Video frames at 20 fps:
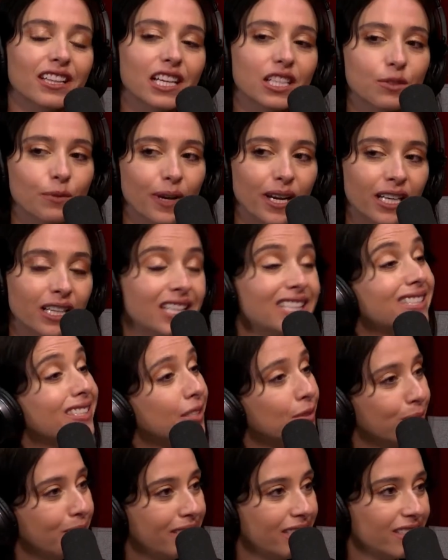that's why it needs
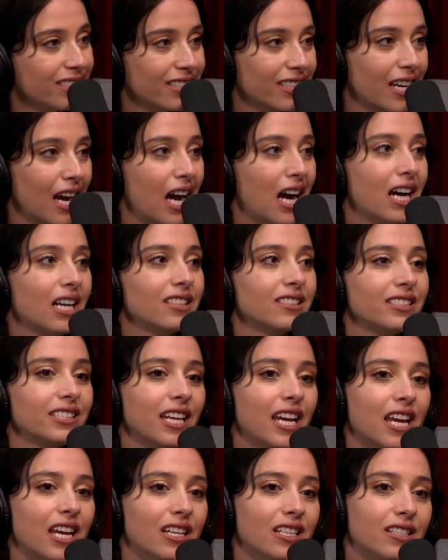to be discussed.
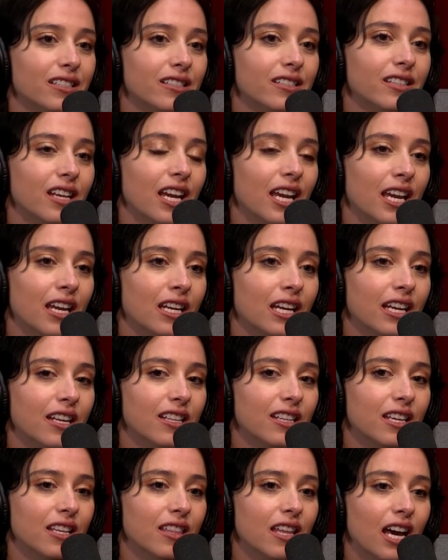And I
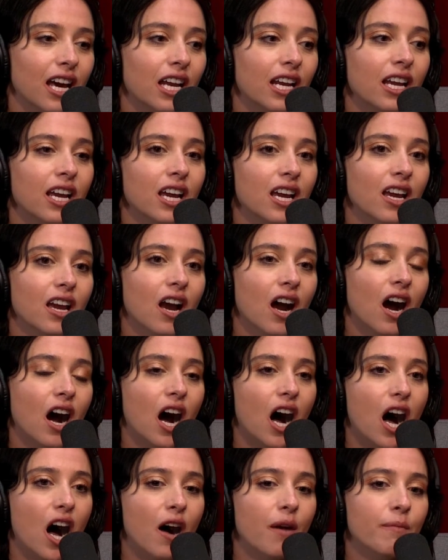think that
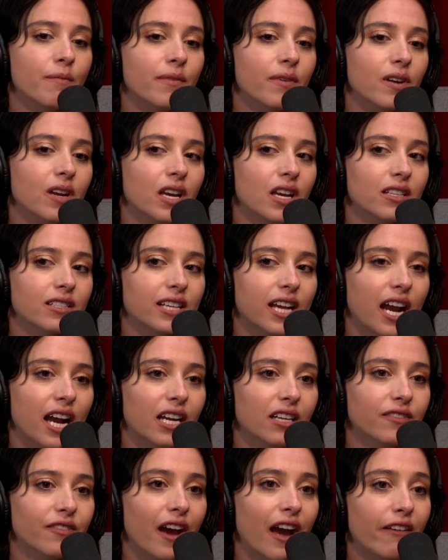it's
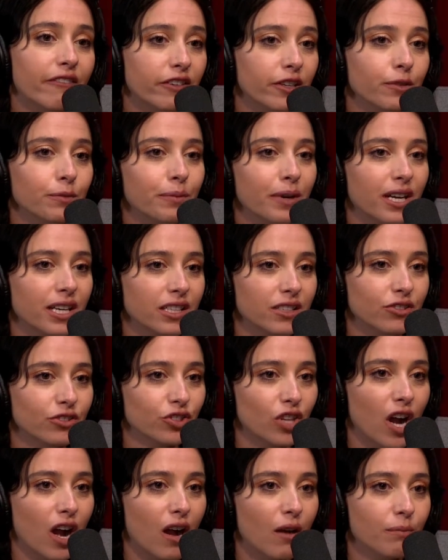kind of everybody's
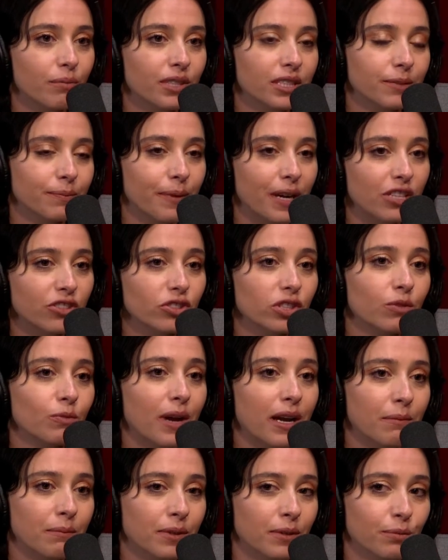job, especially
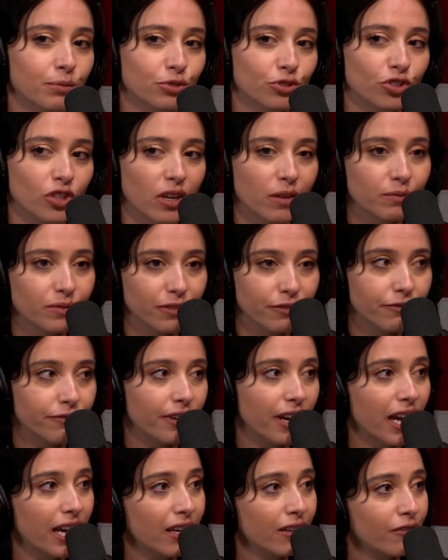white people's job, to
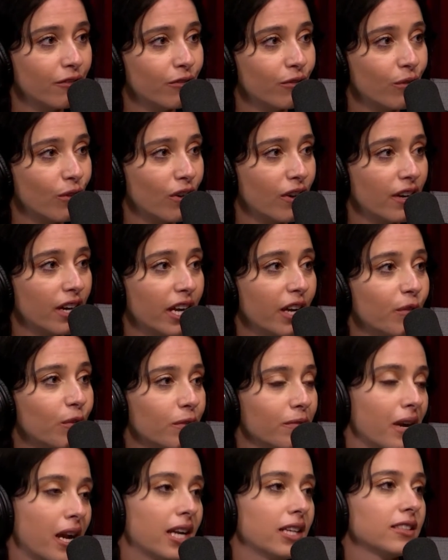fight for
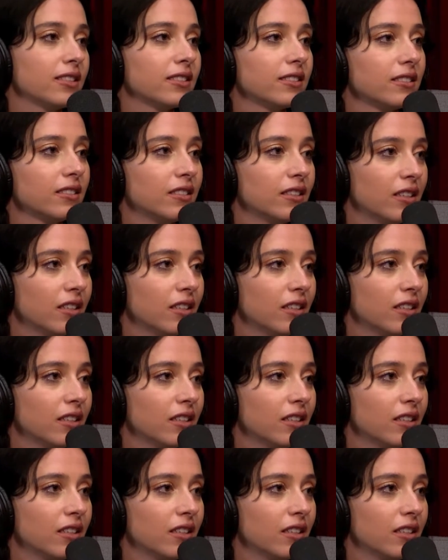equal rights.